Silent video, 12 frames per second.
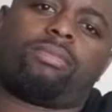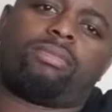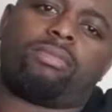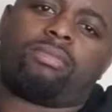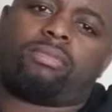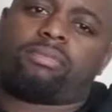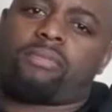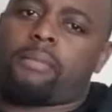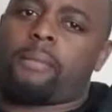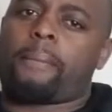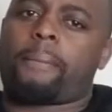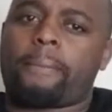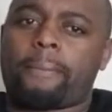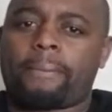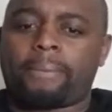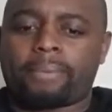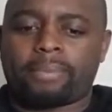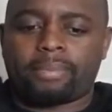
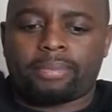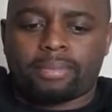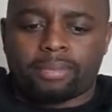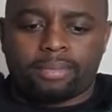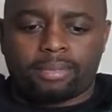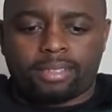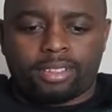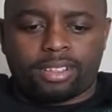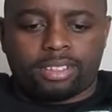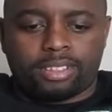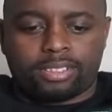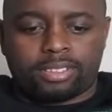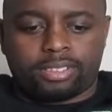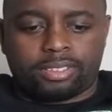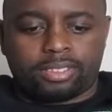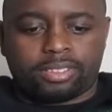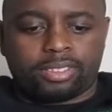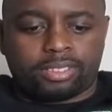
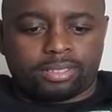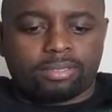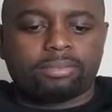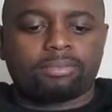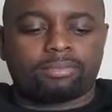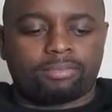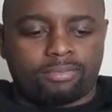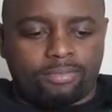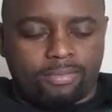(not speaking)